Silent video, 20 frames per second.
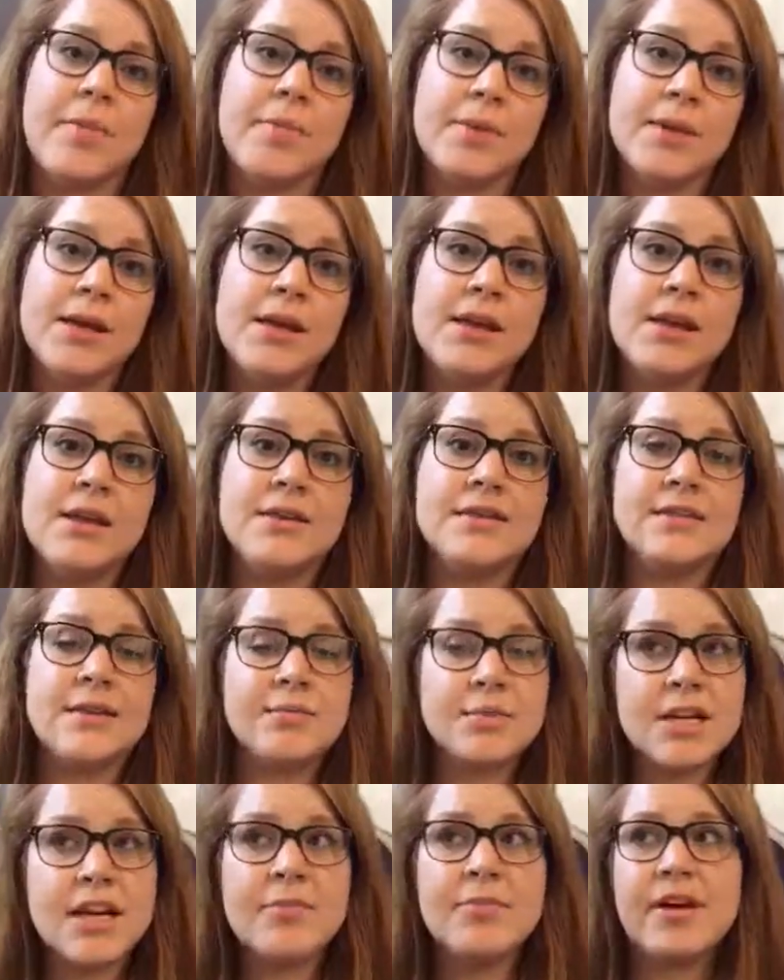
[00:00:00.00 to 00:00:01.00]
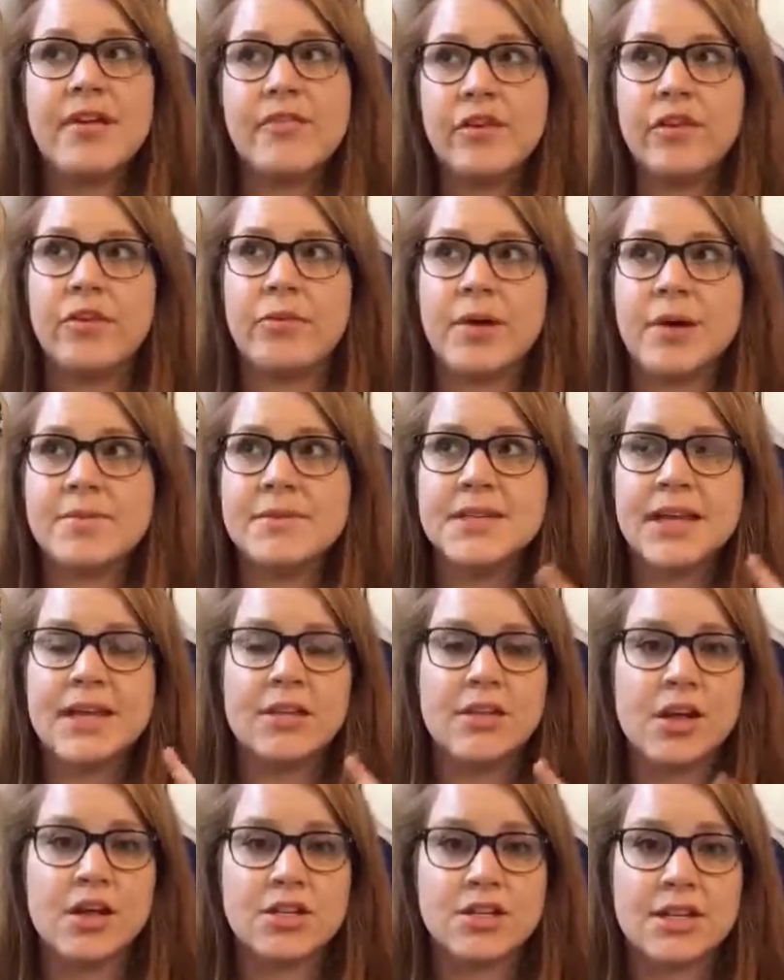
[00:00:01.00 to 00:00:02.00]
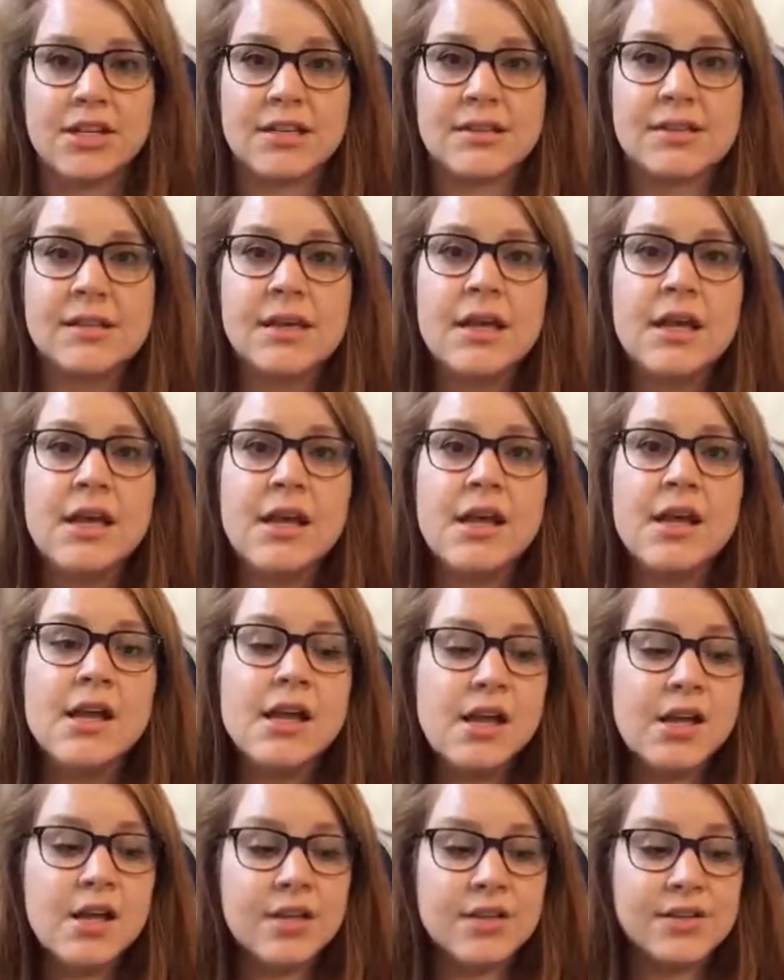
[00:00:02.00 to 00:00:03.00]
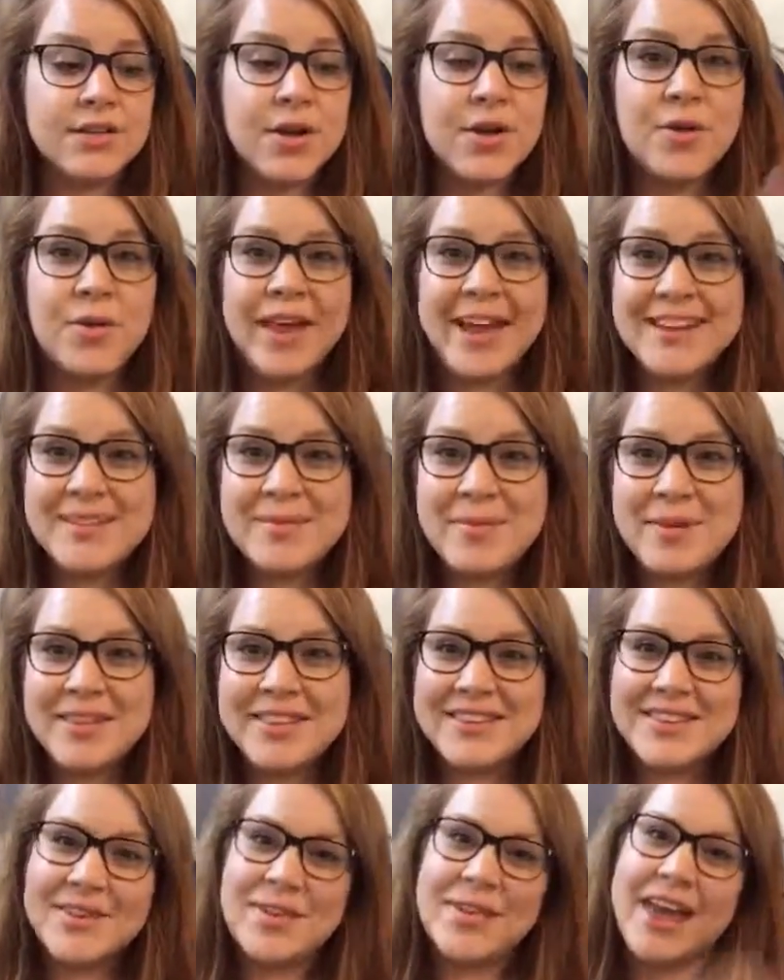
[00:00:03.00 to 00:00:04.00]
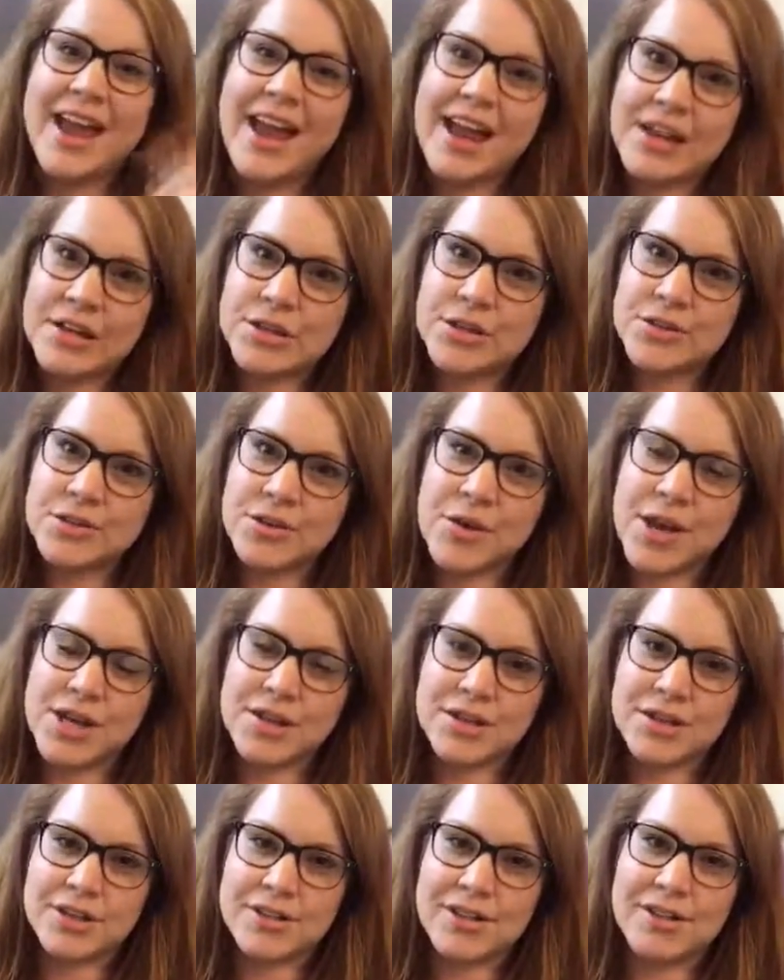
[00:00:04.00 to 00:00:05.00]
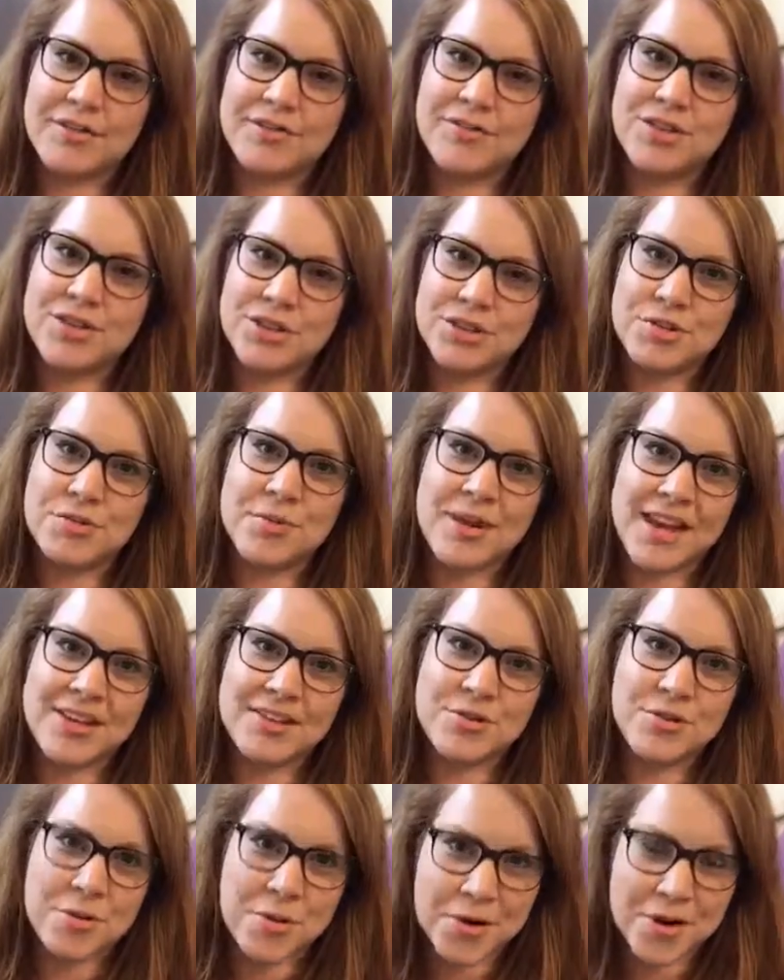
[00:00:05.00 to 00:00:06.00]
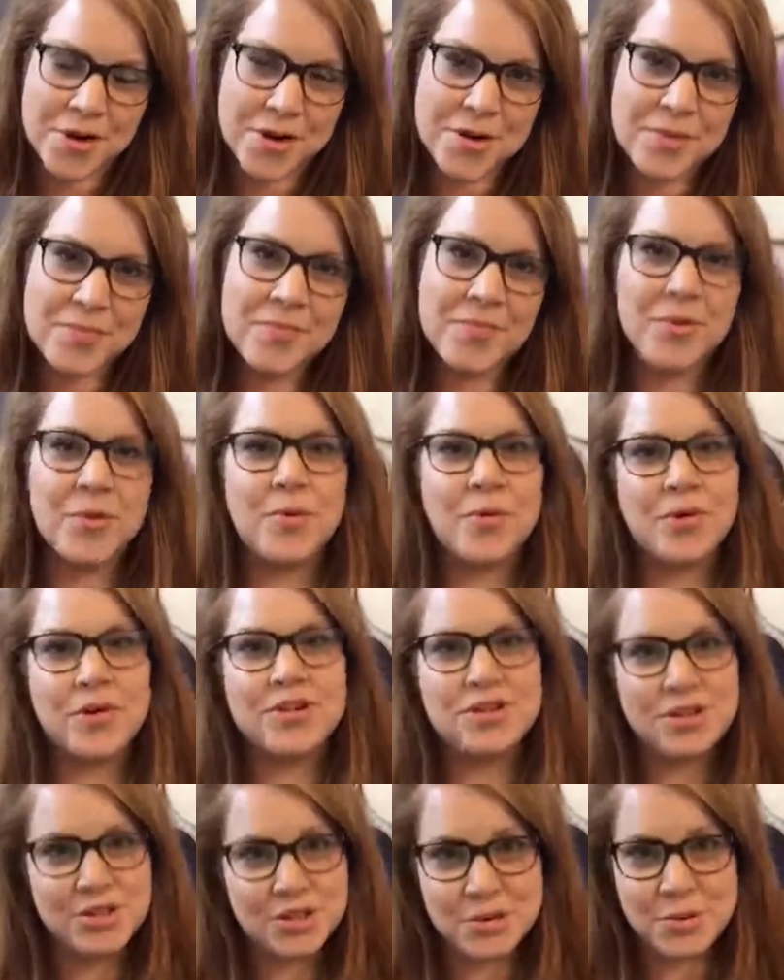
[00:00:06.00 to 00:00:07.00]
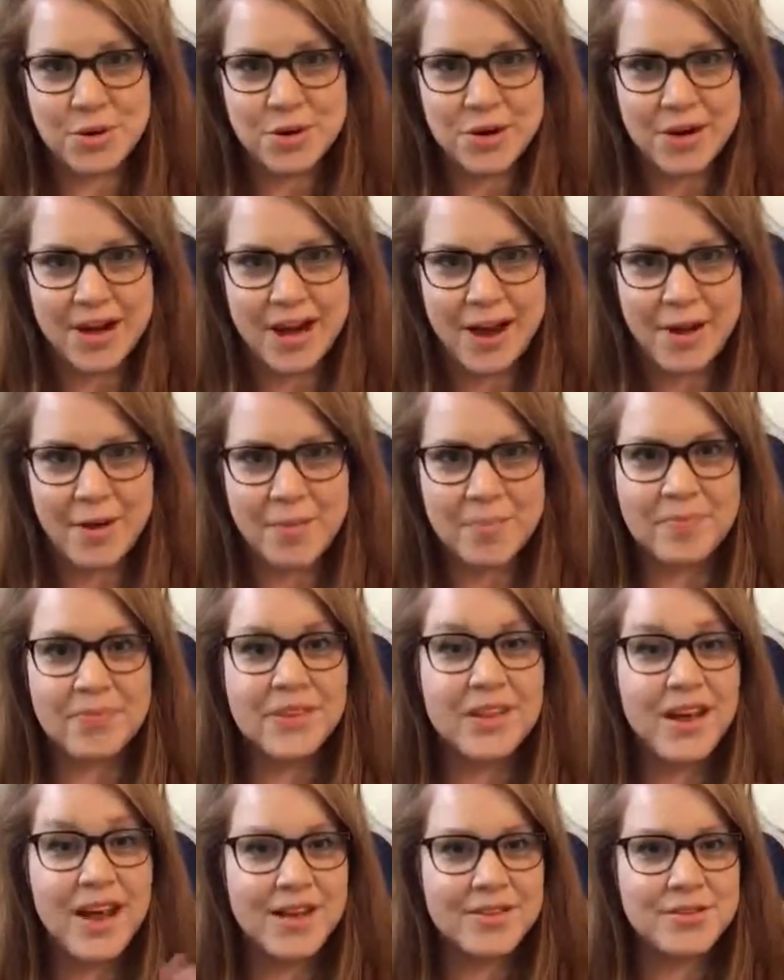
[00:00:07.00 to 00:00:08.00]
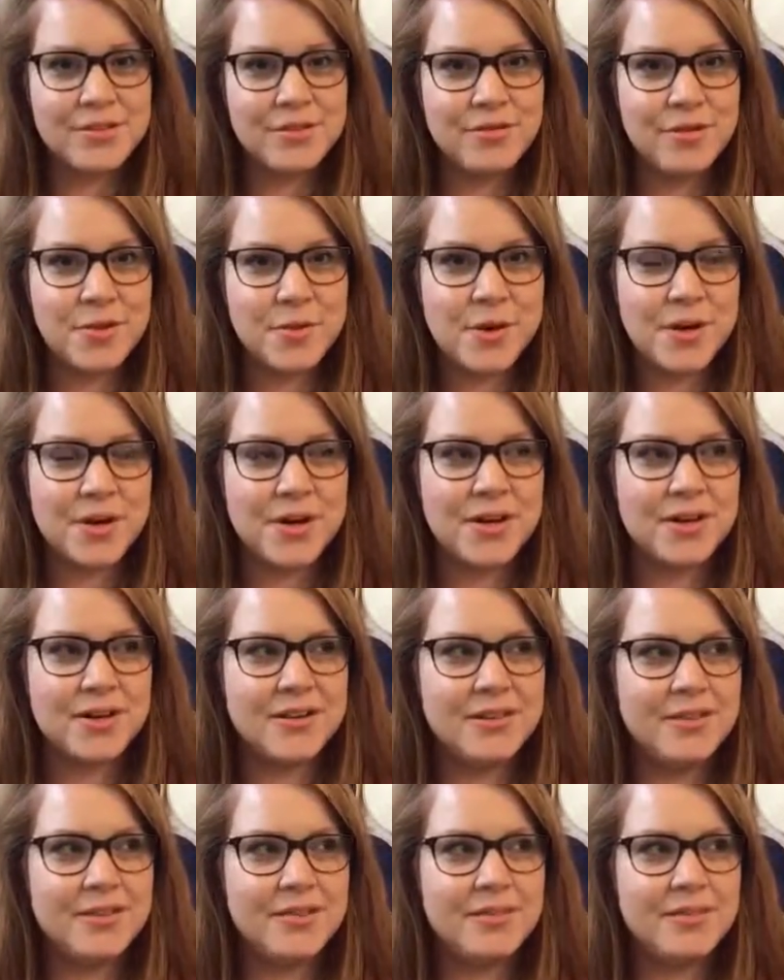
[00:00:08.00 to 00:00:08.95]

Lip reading: up sometime after the website launches. So that answers your question of should you wait to order or should you order now. Also, if you order